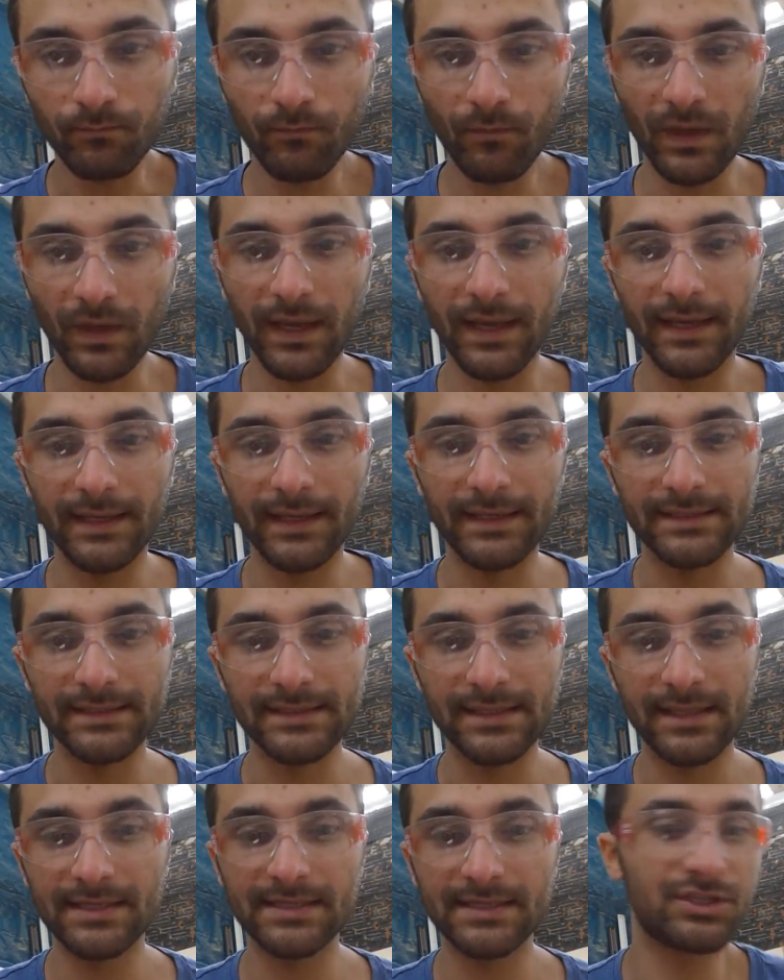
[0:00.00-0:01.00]
And
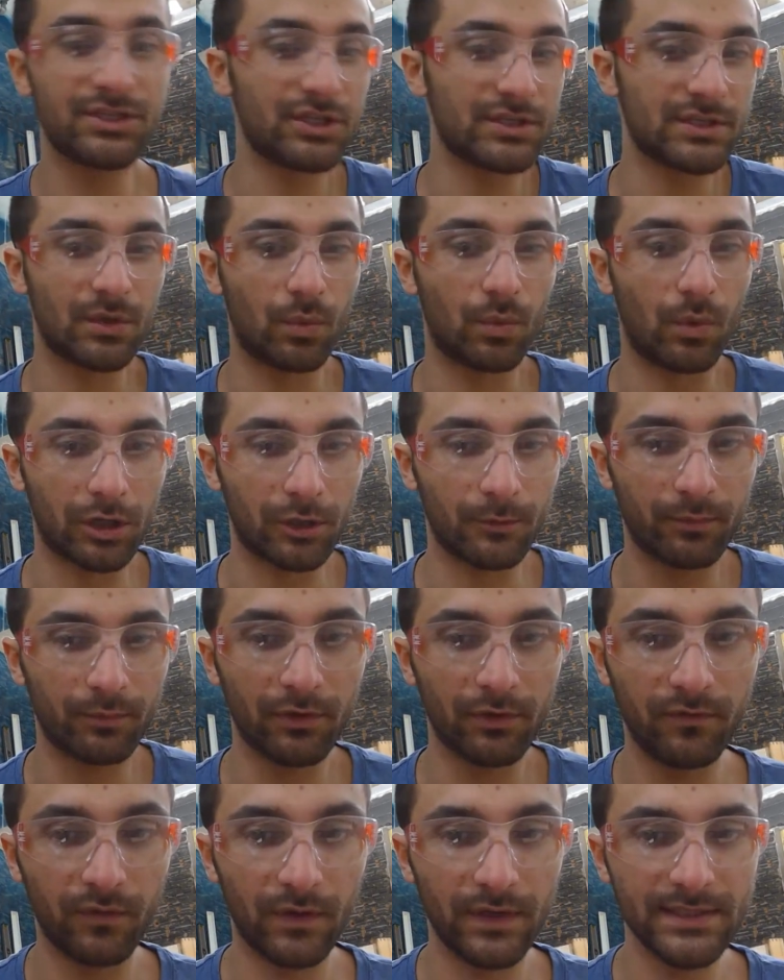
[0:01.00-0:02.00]
this is just their
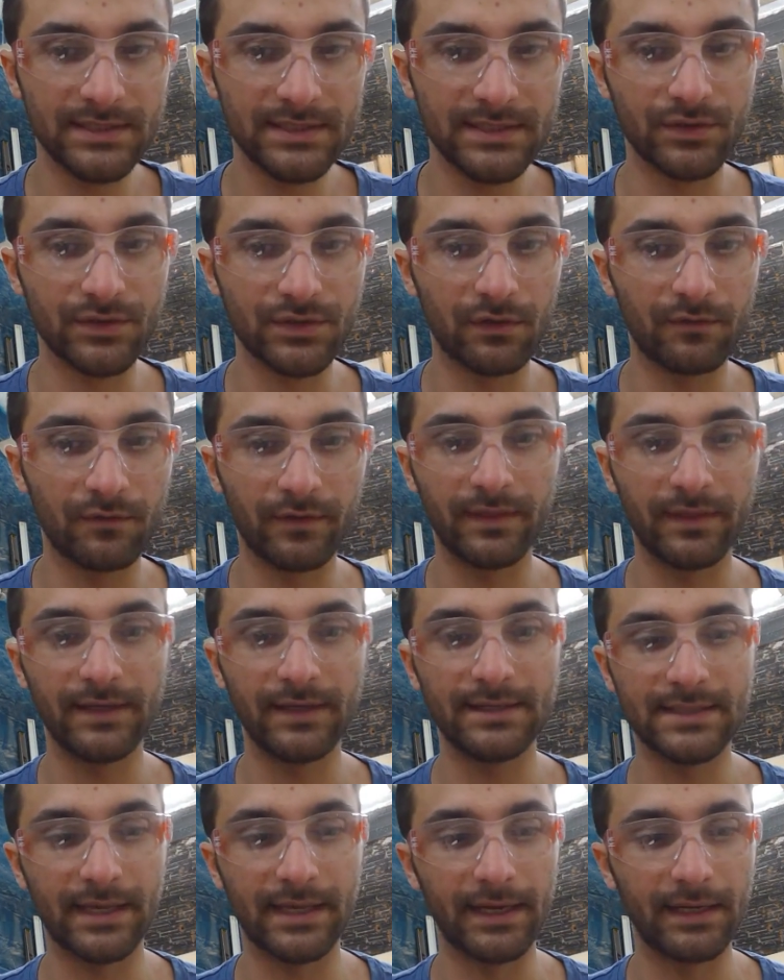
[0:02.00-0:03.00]
waterproof one. So it's good for
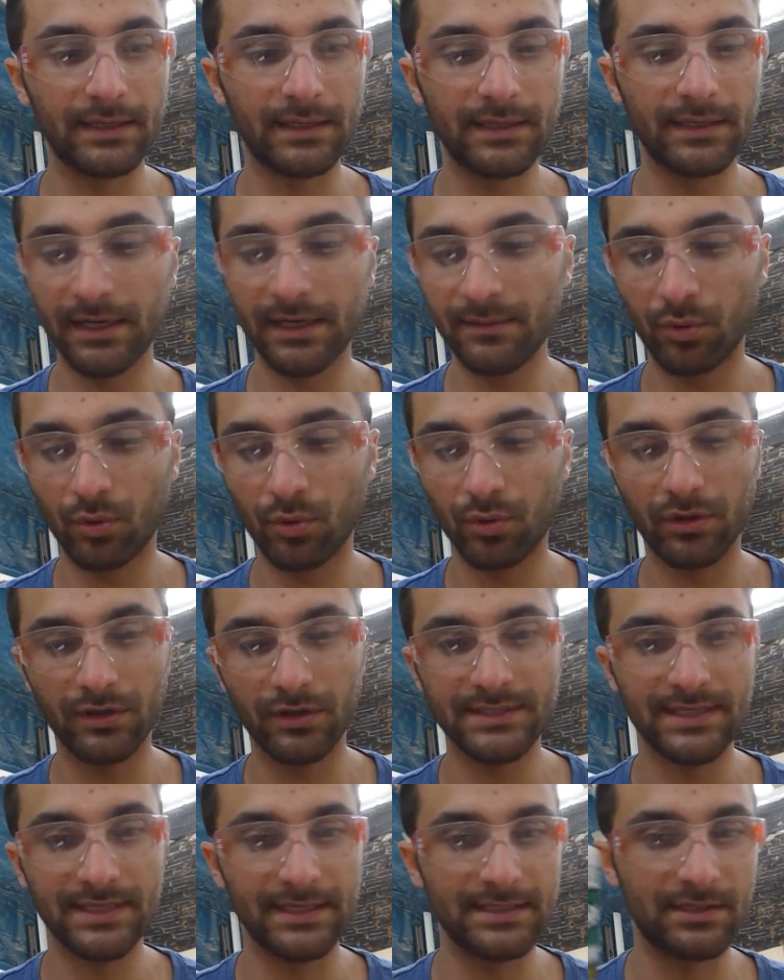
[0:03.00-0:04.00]
things like cutting
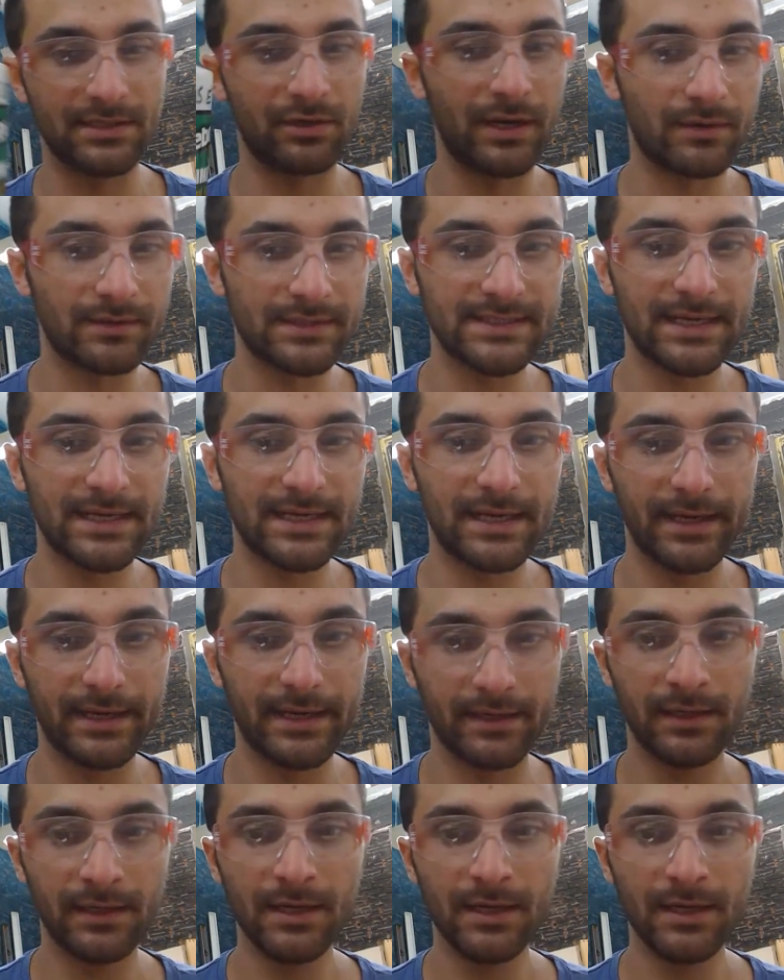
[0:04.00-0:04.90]
boards, things that are outside.